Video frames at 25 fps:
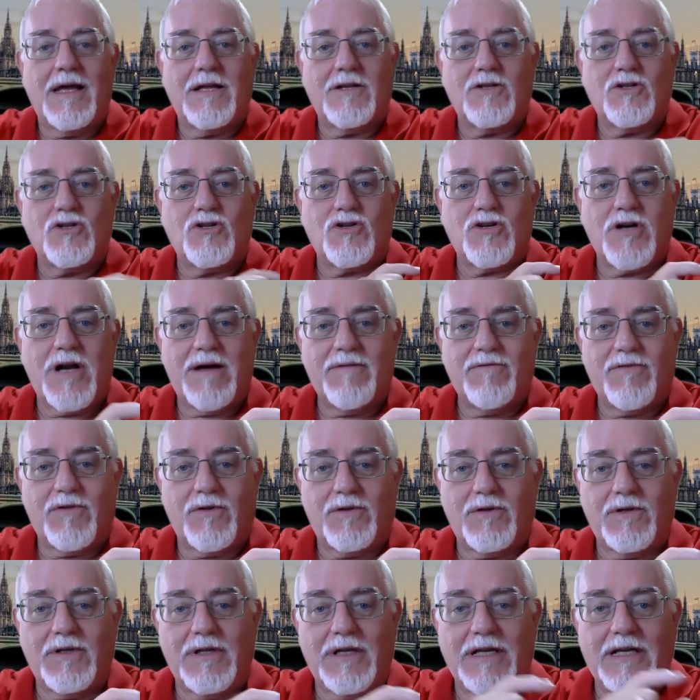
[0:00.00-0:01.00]

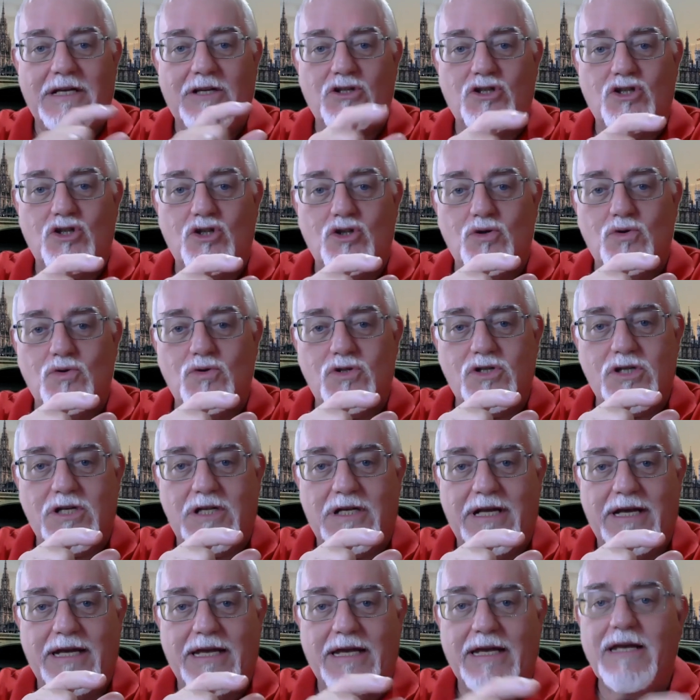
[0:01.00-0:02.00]
Travel is
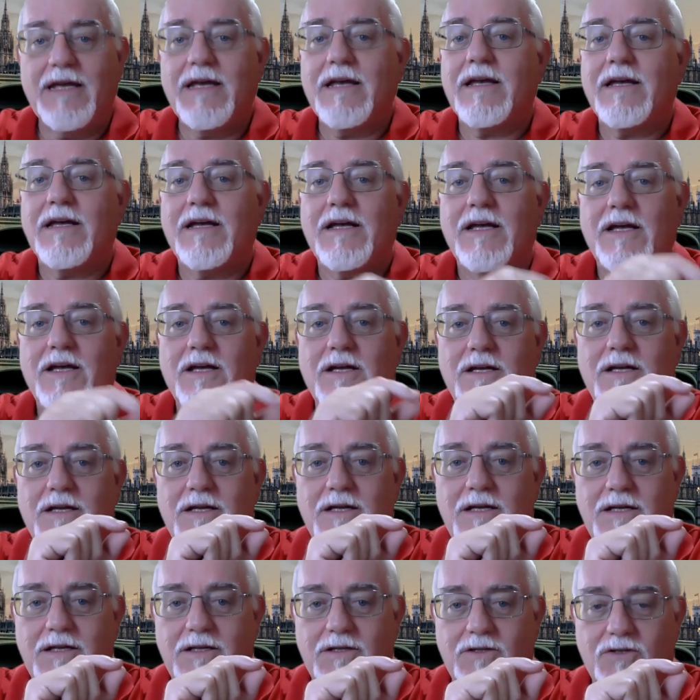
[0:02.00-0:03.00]
usually
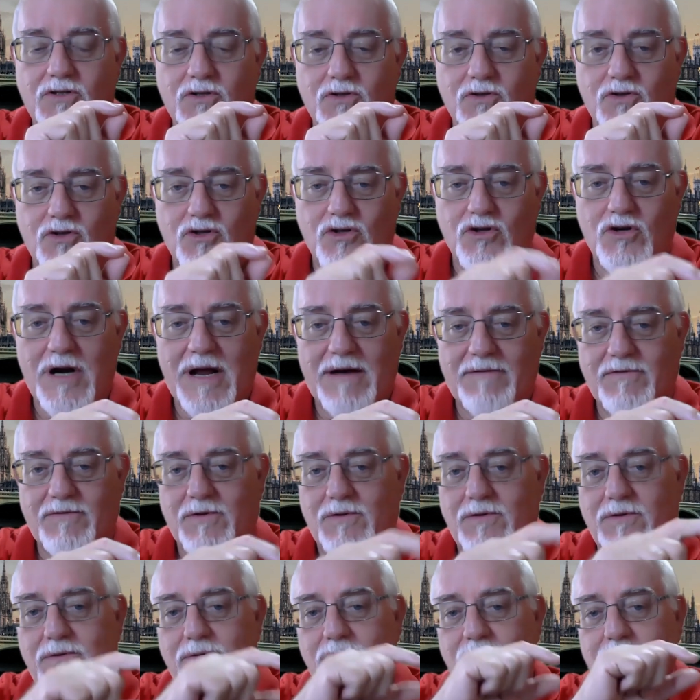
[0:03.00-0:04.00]
to
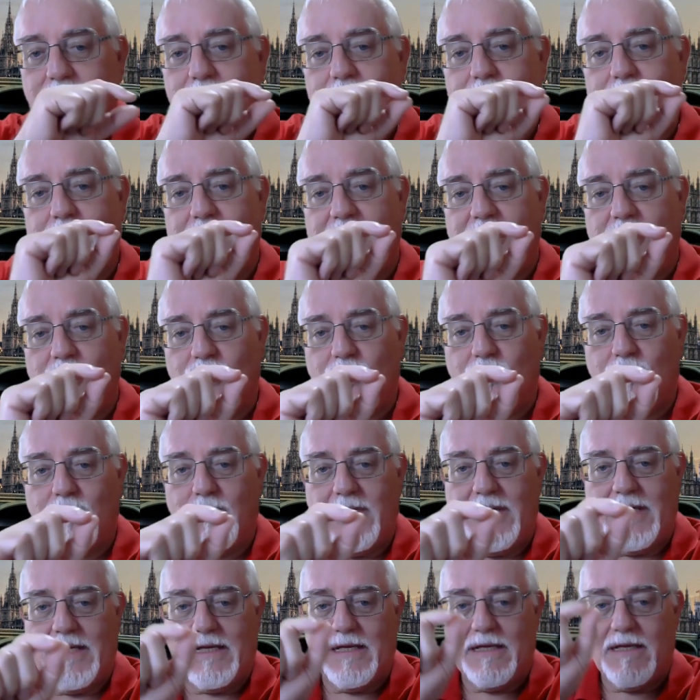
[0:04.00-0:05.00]
travel
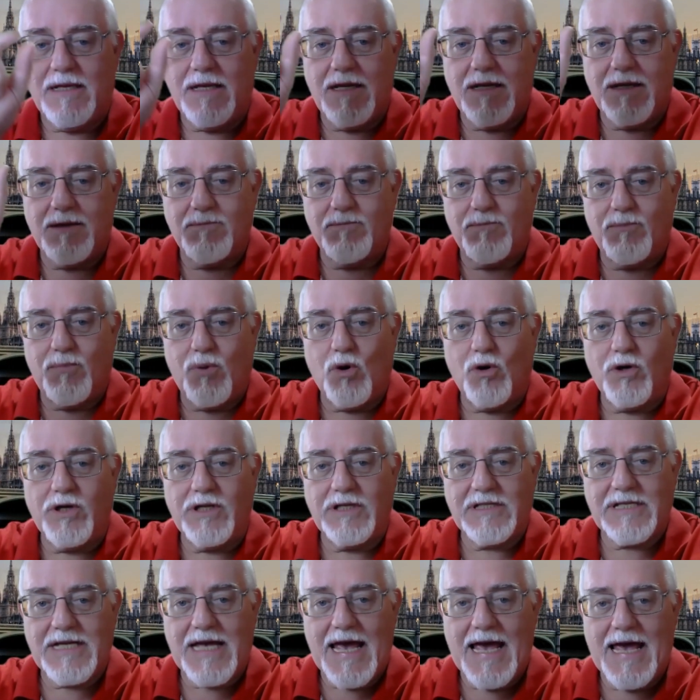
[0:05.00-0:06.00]
between
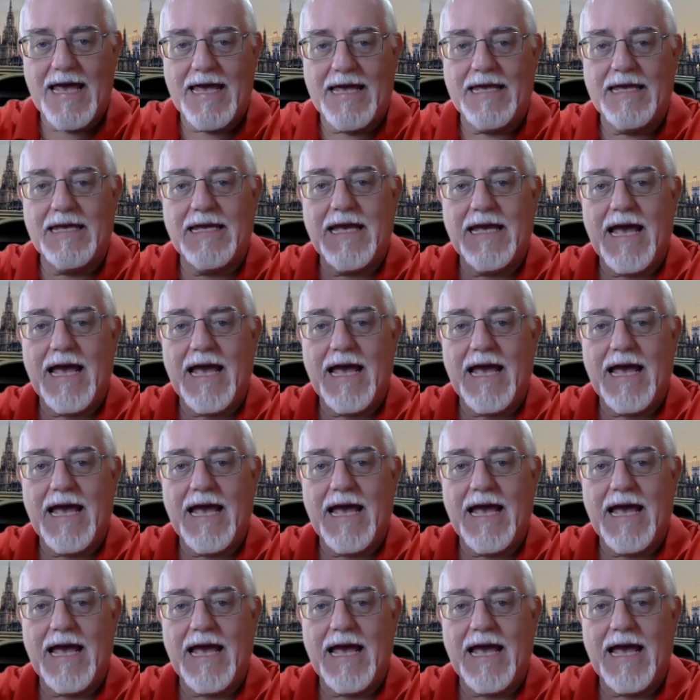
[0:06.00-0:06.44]
point A